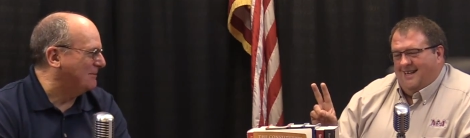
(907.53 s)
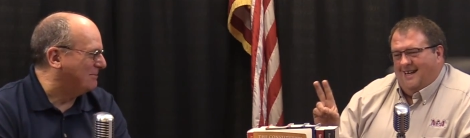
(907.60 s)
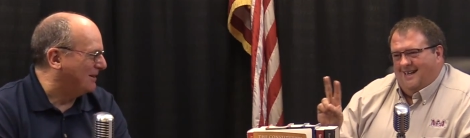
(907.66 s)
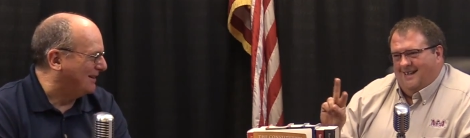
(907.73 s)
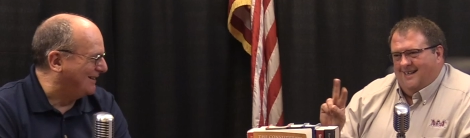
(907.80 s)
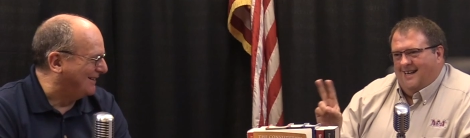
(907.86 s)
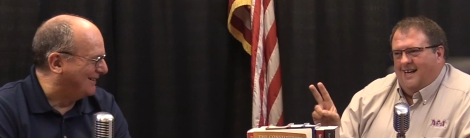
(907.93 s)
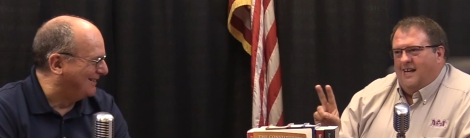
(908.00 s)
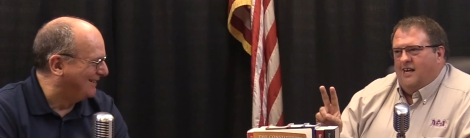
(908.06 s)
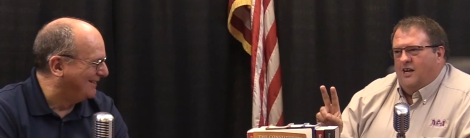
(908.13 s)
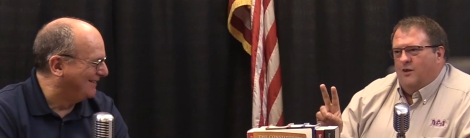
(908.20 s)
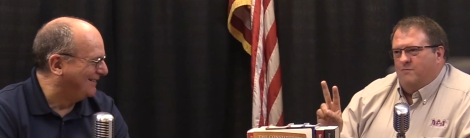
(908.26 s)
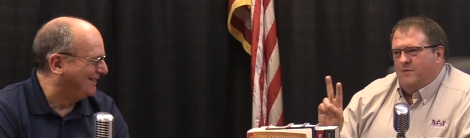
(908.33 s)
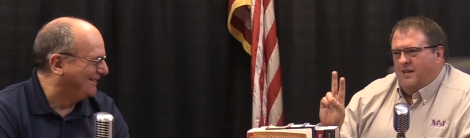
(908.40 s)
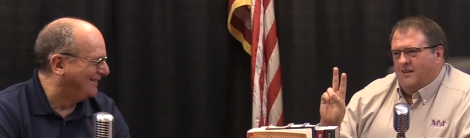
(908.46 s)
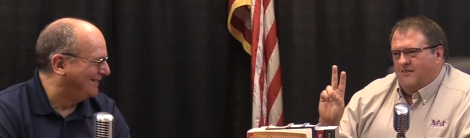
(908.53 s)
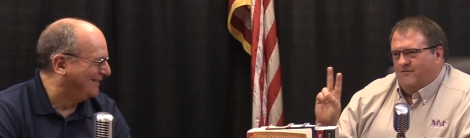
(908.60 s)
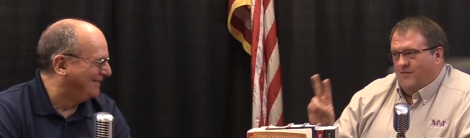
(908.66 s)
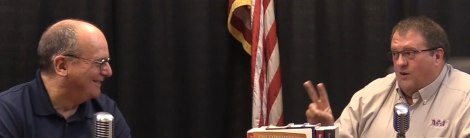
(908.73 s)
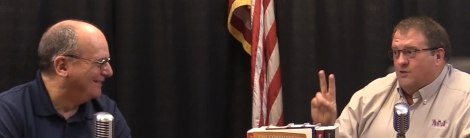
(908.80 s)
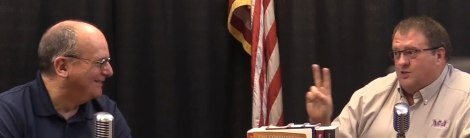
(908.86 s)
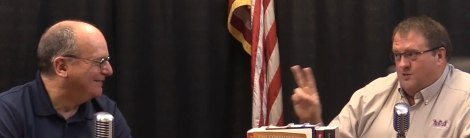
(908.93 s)
Speaker 1: Yeah, and it ended up being a
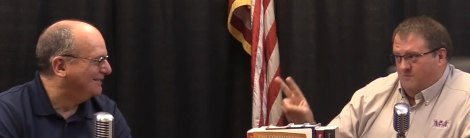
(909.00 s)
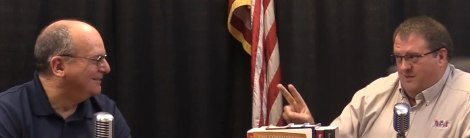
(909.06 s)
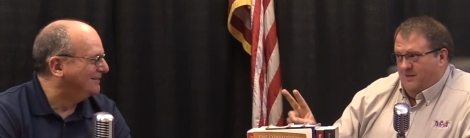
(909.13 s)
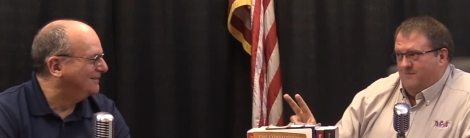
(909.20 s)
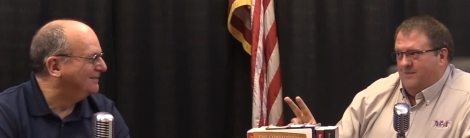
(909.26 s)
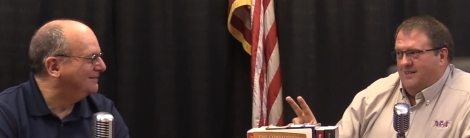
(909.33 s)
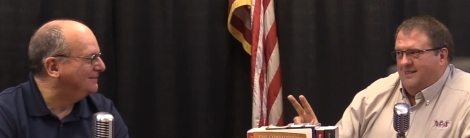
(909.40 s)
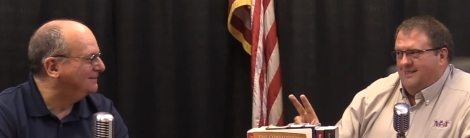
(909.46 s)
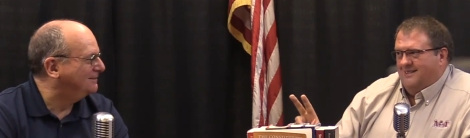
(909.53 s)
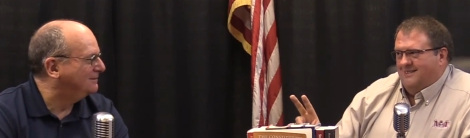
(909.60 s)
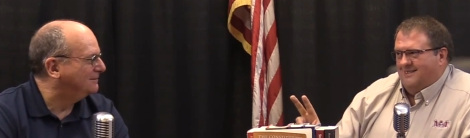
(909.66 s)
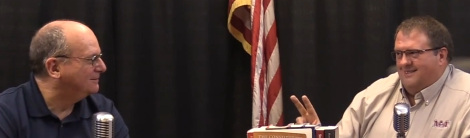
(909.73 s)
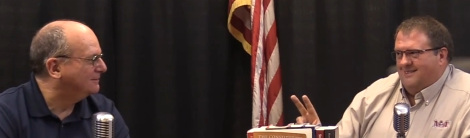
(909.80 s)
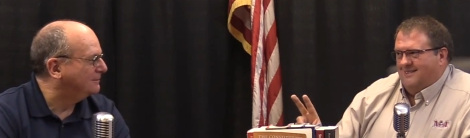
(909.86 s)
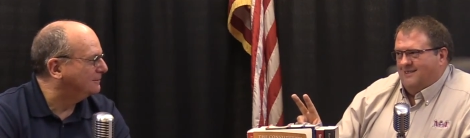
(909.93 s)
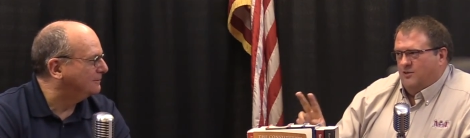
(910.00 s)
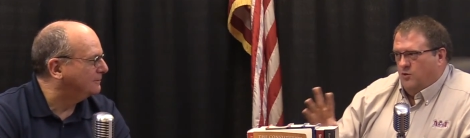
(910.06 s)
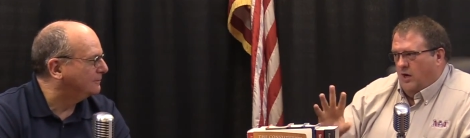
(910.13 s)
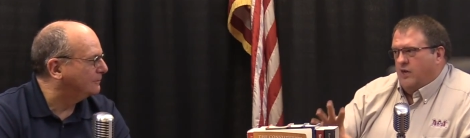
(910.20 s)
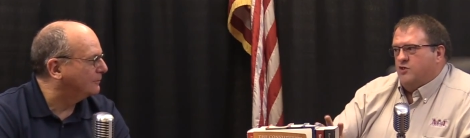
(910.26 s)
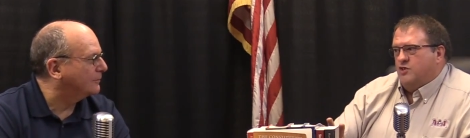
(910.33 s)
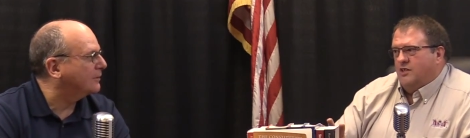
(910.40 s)
First Amendment
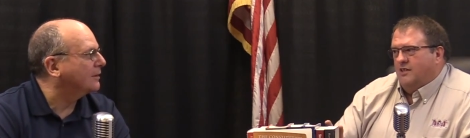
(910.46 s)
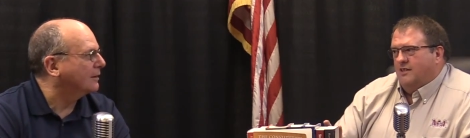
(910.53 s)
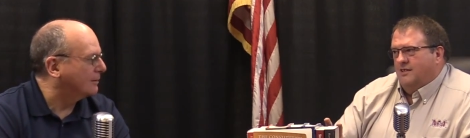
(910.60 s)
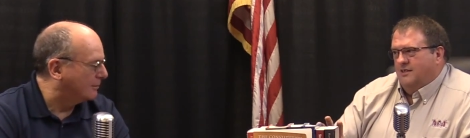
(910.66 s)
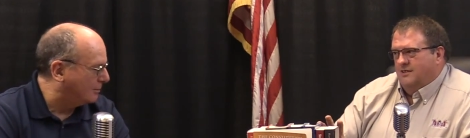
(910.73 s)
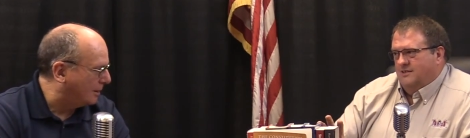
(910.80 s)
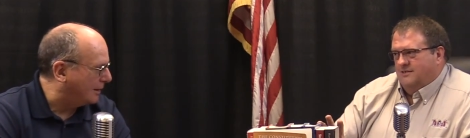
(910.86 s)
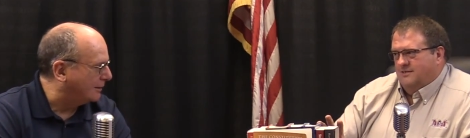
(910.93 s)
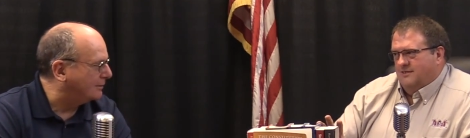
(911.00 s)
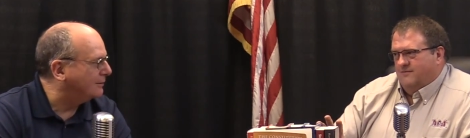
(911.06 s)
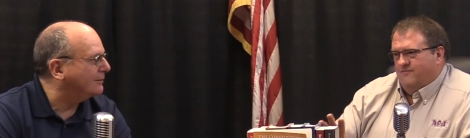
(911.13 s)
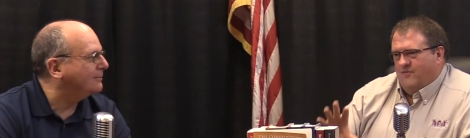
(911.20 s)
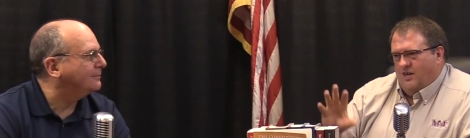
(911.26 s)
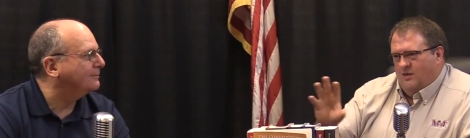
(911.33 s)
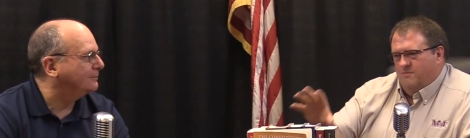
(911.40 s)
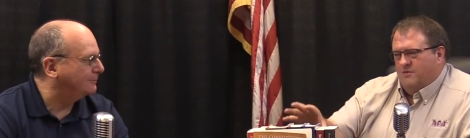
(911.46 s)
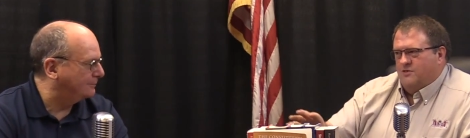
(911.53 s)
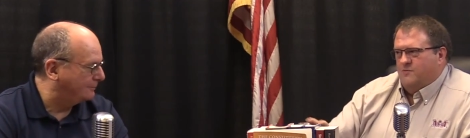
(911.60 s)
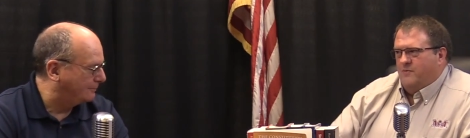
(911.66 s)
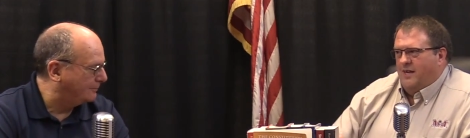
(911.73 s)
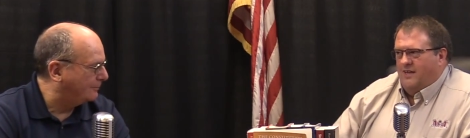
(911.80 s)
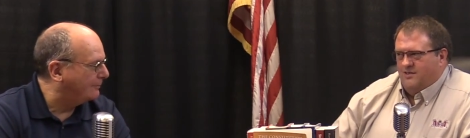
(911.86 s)
question, right? Freedom of
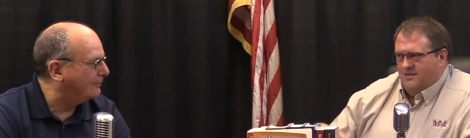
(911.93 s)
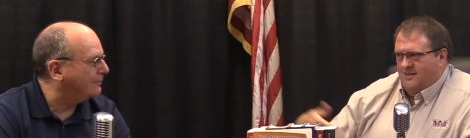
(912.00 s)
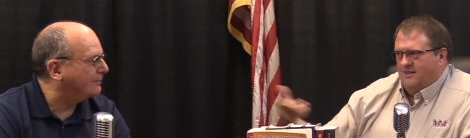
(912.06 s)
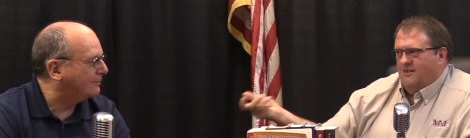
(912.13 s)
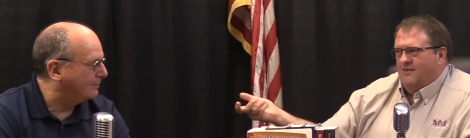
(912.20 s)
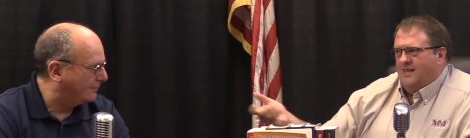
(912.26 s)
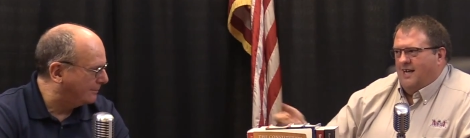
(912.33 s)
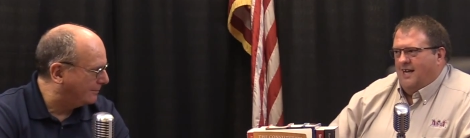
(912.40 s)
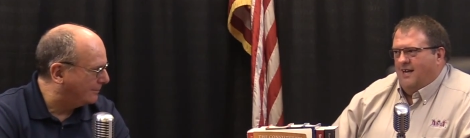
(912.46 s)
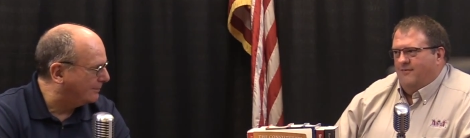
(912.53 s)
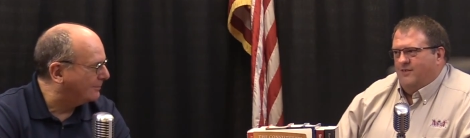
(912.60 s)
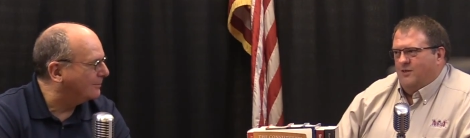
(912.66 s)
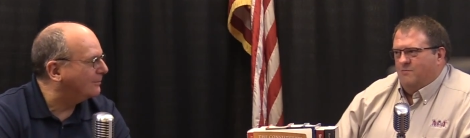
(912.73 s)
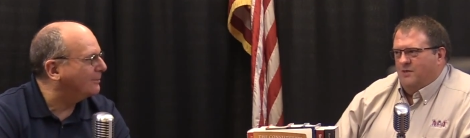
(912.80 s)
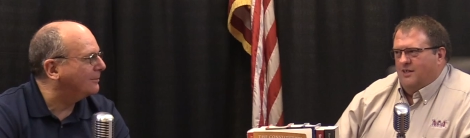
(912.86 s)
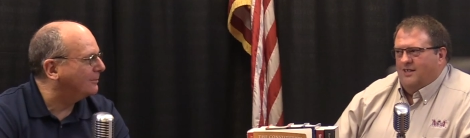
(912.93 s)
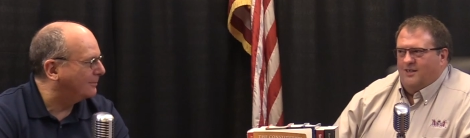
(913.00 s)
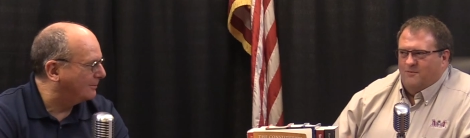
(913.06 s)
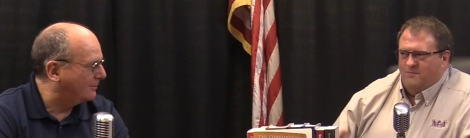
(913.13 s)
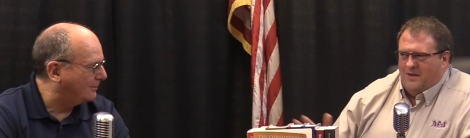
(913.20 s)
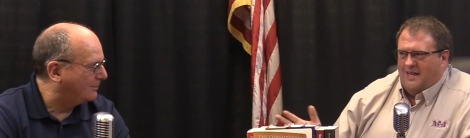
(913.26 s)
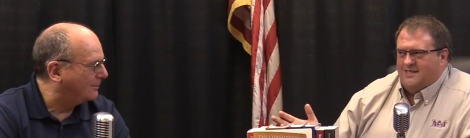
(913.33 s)
speech, and don't I have the ability
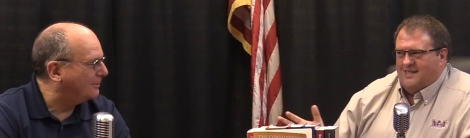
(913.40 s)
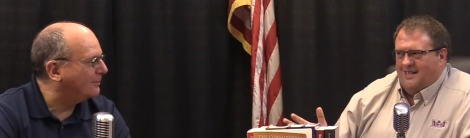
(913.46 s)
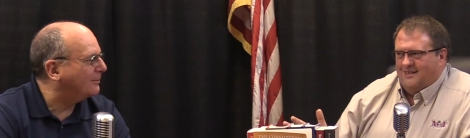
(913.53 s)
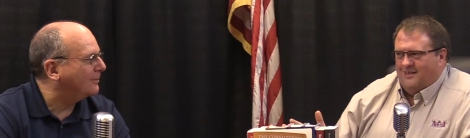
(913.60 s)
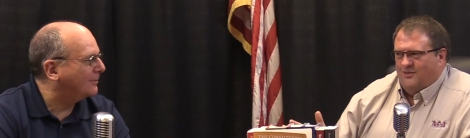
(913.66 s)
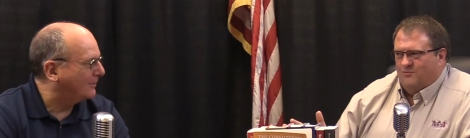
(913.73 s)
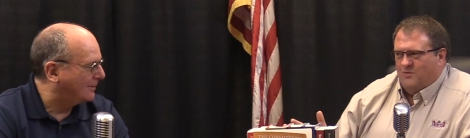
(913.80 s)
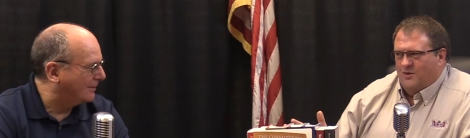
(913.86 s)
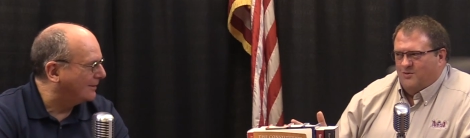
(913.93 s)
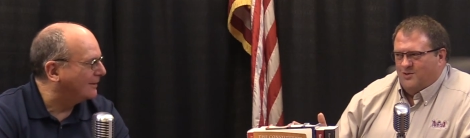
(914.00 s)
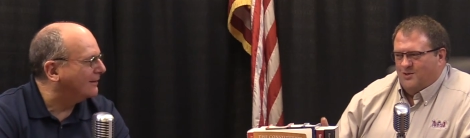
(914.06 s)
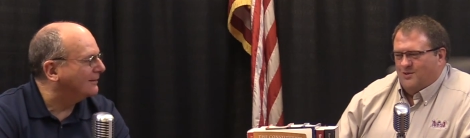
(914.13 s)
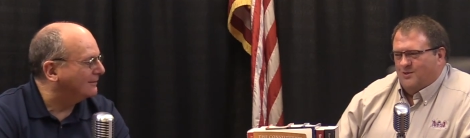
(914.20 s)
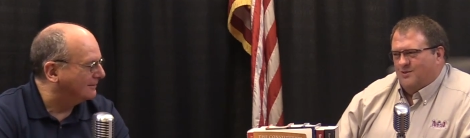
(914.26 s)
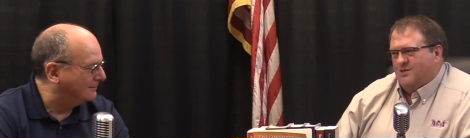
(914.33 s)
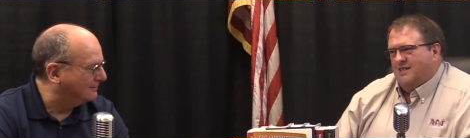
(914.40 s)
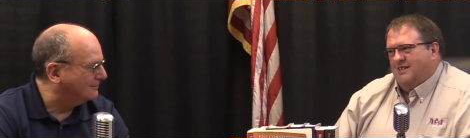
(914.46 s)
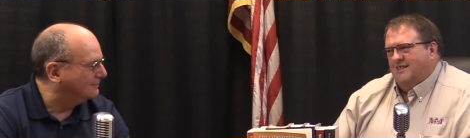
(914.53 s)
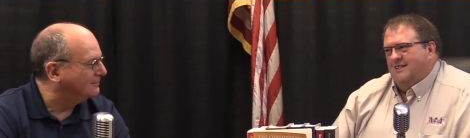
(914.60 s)
to pass out these brochures?